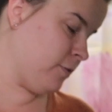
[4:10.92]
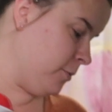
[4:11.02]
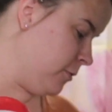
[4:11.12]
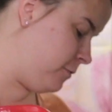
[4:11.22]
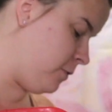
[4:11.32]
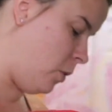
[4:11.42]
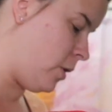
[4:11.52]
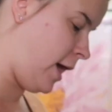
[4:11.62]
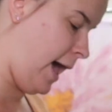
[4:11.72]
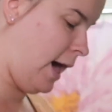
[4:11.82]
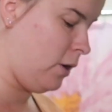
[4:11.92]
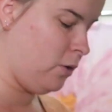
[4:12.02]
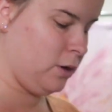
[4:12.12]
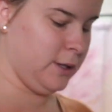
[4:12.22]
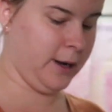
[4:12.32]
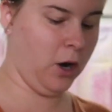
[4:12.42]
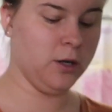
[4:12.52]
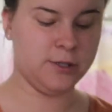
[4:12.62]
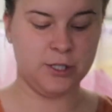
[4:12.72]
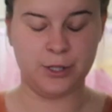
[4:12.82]
from the floor out like
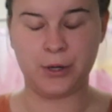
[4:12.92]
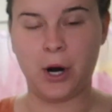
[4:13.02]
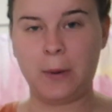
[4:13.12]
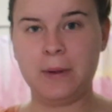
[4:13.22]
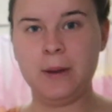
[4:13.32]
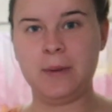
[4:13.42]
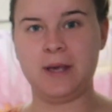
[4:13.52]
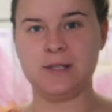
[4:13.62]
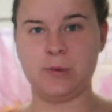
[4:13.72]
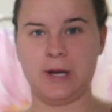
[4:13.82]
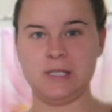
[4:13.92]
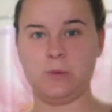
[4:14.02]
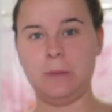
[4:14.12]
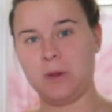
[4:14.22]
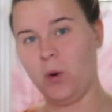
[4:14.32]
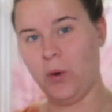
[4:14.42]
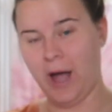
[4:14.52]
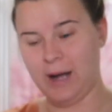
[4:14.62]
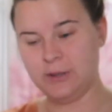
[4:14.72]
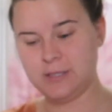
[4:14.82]
onto the carpet because when I sweep the whole
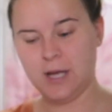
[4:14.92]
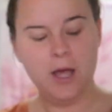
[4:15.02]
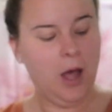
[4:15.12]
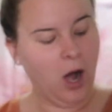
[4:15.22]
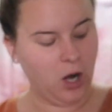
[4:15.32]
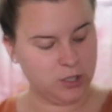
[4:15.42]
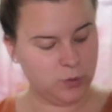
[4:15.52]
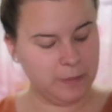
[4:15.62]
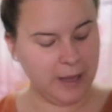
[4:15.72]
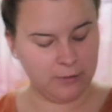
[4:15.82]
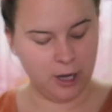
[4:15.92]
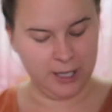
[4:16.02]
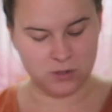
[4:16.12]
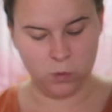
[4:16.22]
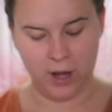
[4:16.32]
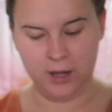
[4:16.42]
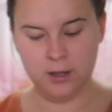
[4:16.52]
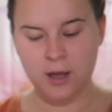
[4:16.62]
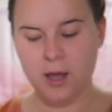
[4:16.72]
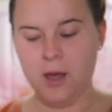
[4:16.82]
house, I'll sweep that rug as well.